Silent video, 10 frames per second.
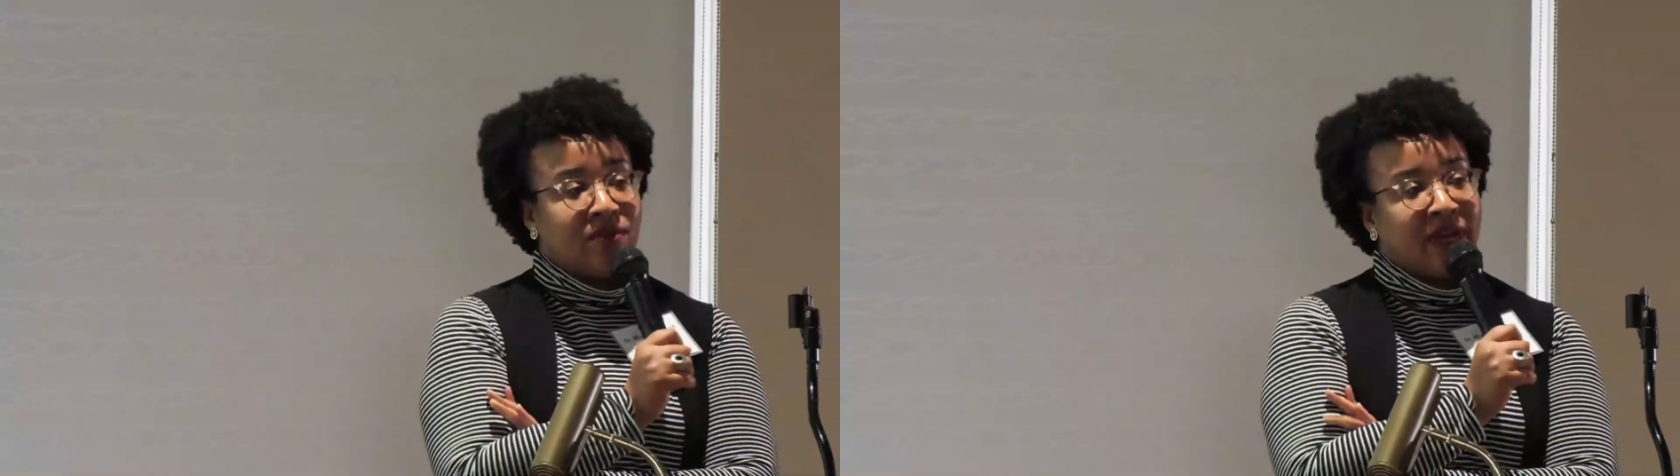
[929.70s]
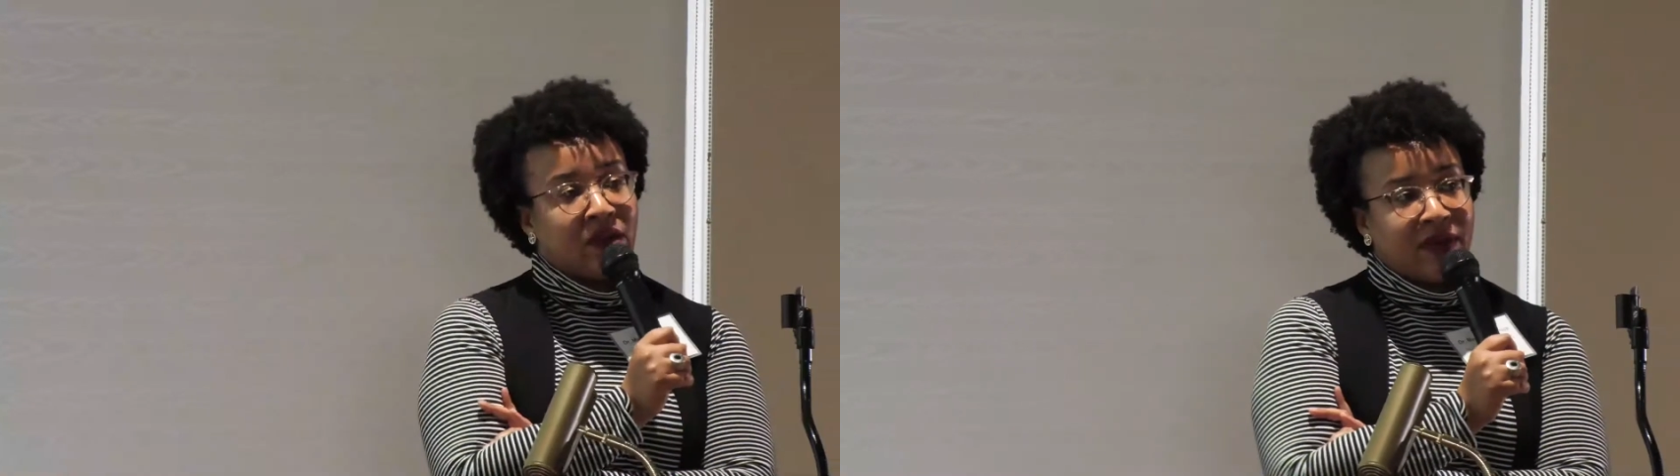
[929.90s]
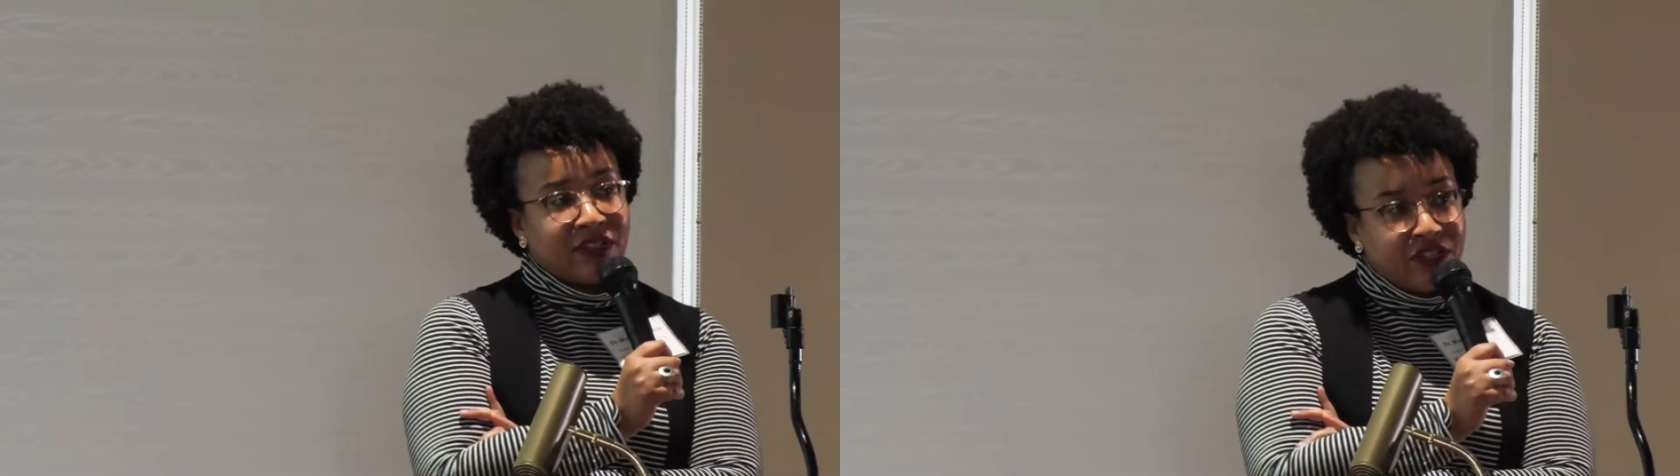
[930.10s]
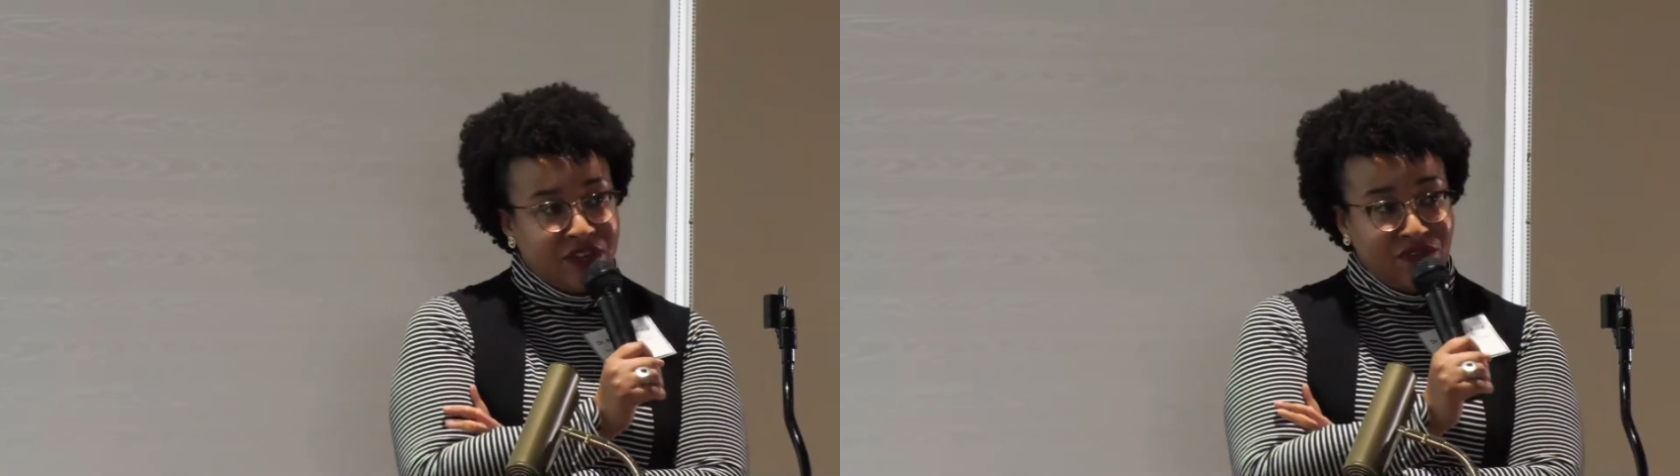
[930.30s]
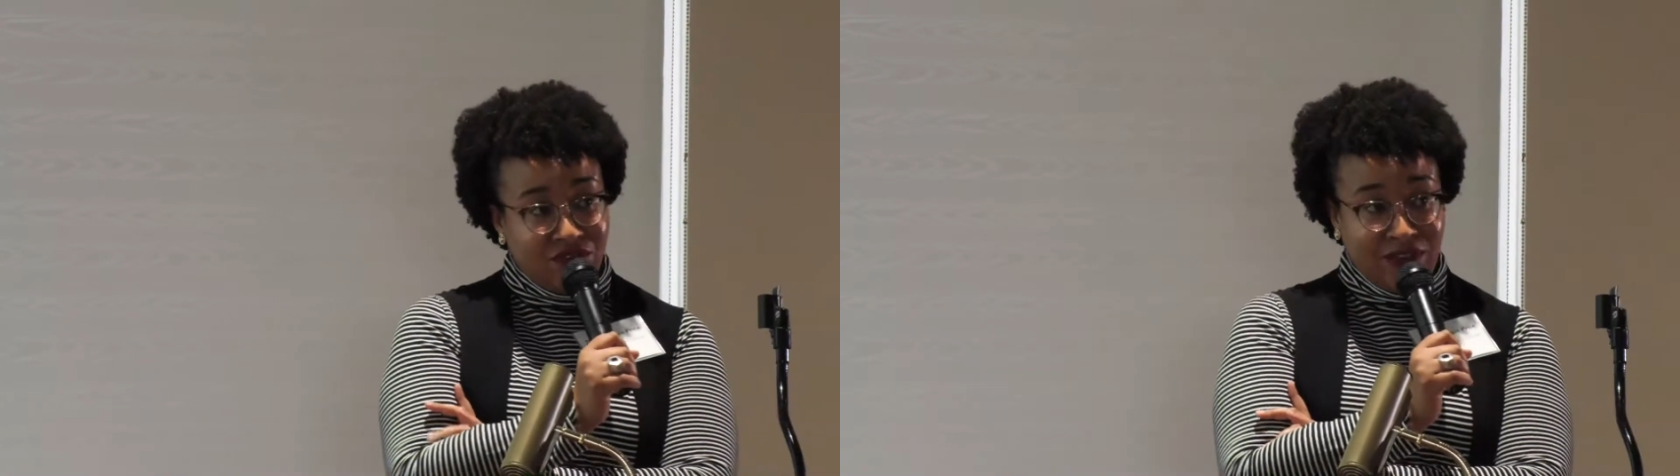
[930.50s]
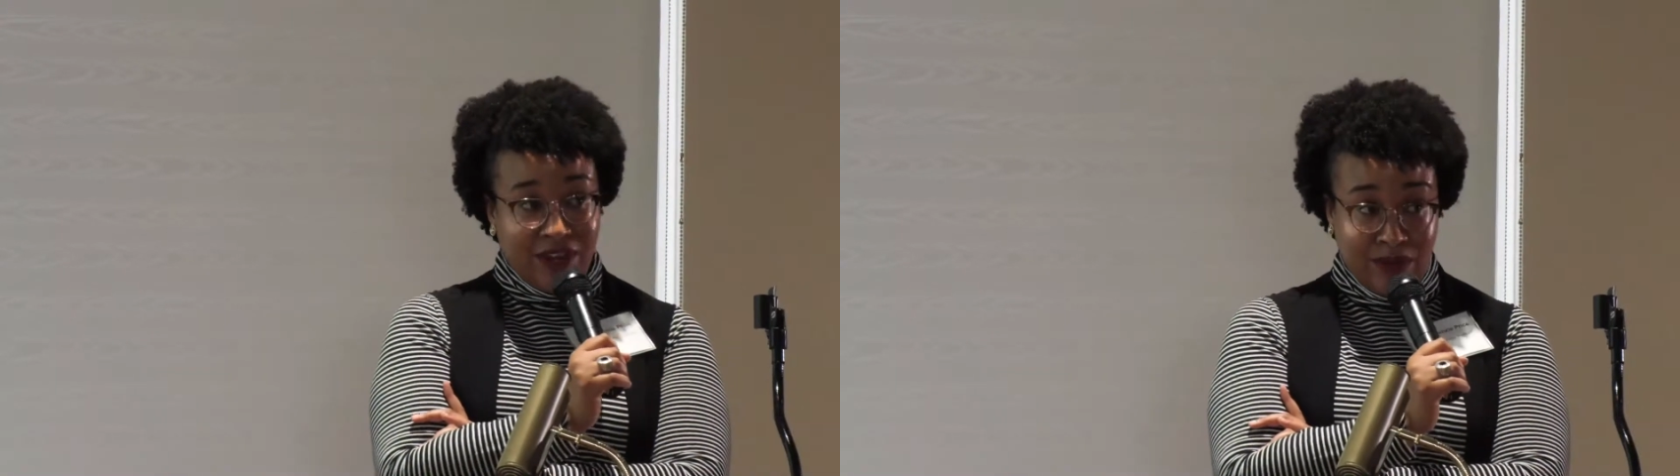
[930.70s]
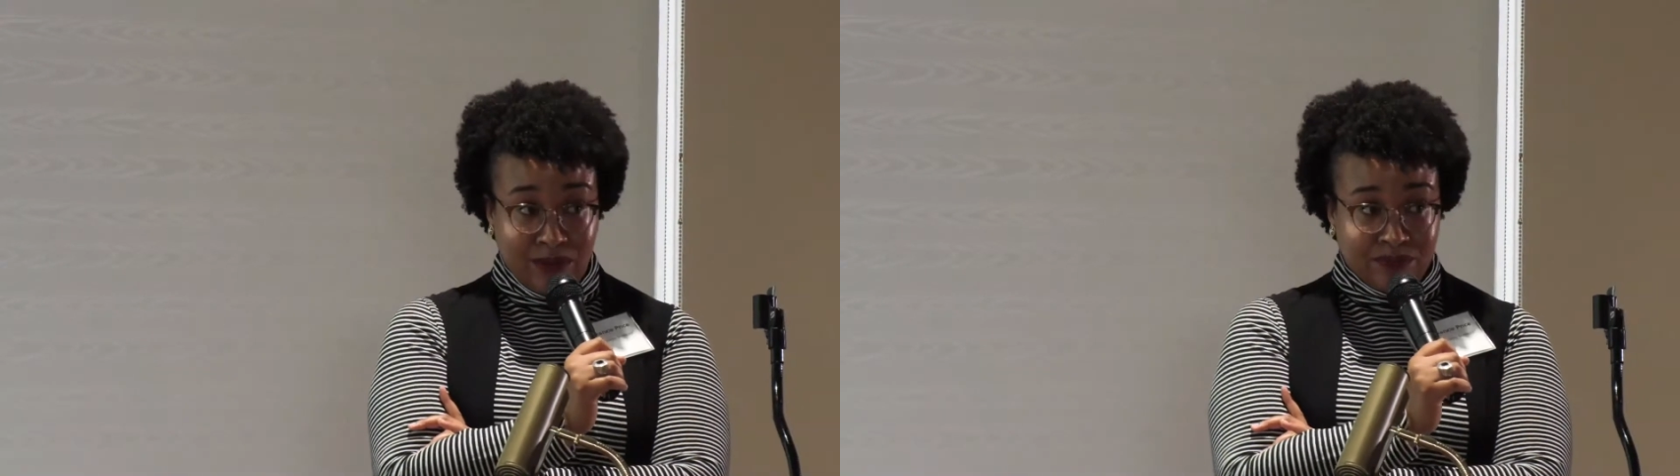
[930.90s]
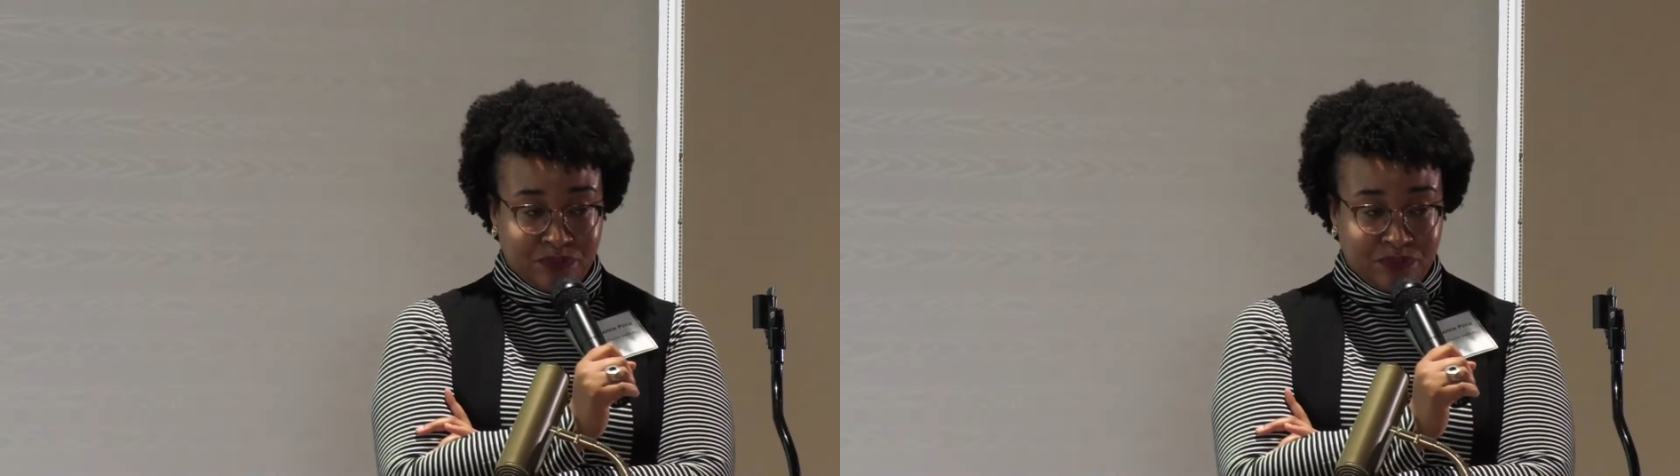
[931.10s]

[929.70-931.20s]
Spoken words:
my question for you